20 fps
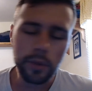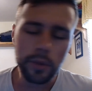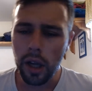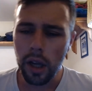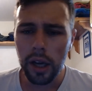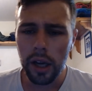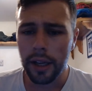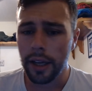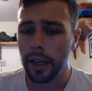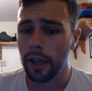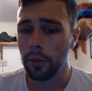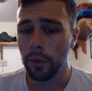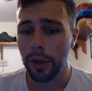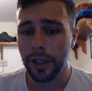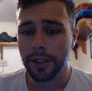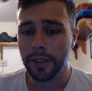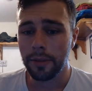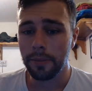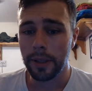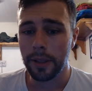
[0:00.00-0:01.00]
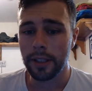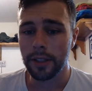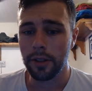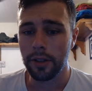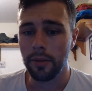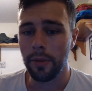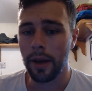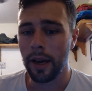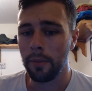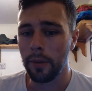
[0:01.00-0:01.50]
Again, rest in peace to
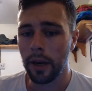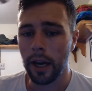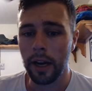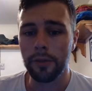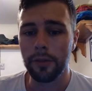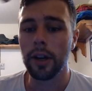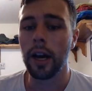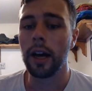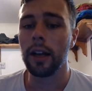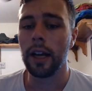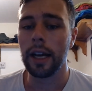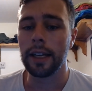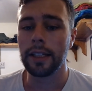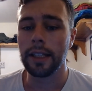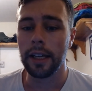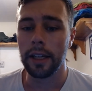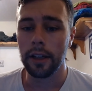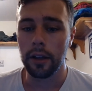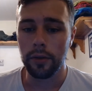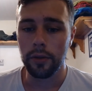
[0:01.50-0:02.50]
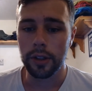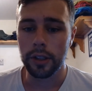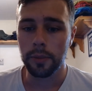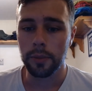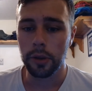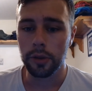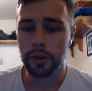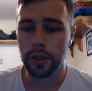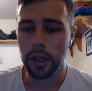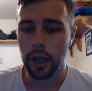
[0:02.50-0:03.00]
the man, but I have not liked any of his
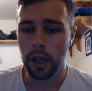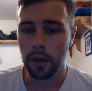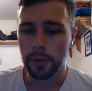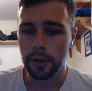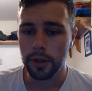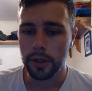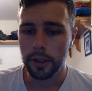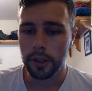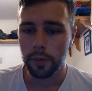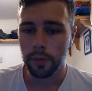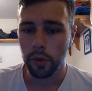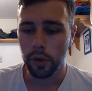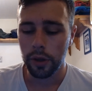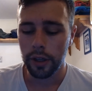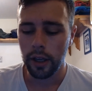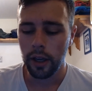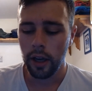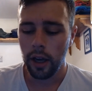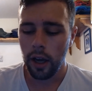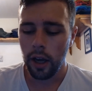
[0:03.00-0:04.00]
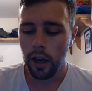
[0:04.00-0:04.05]
music up to this point.